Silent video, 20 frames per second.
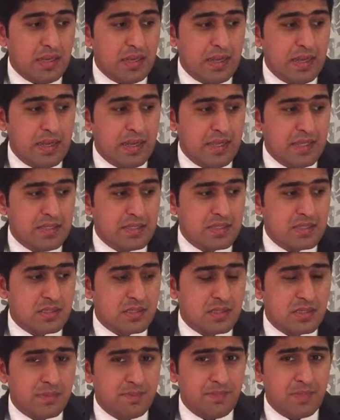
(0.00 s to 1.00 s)

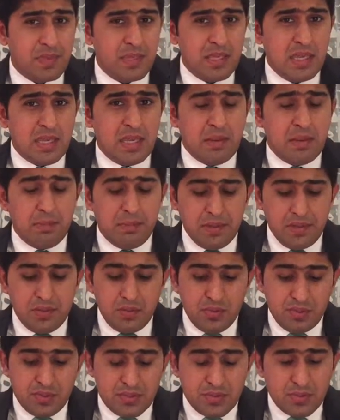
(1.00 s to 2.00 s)
and but
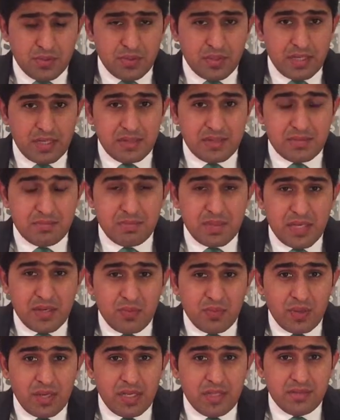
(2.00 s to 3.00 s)
also in the
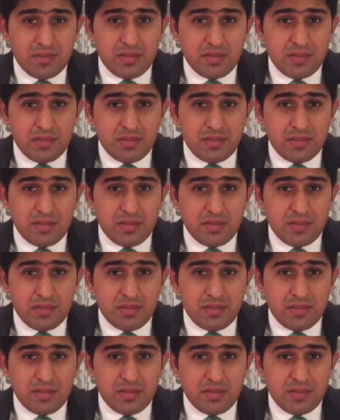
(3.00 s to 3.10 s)
meanwhile,